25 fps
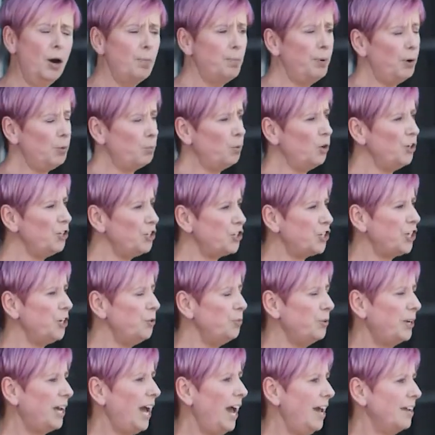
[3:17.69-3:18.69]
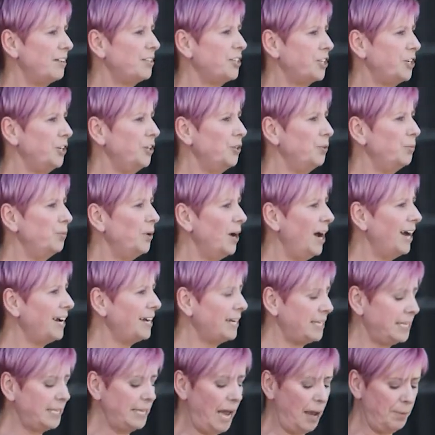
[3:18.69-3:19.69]
But once you get to
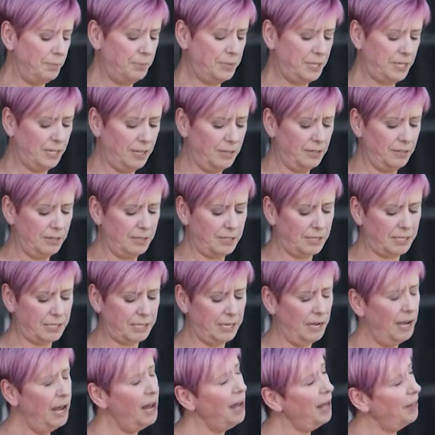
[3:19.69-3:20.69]
acceptance,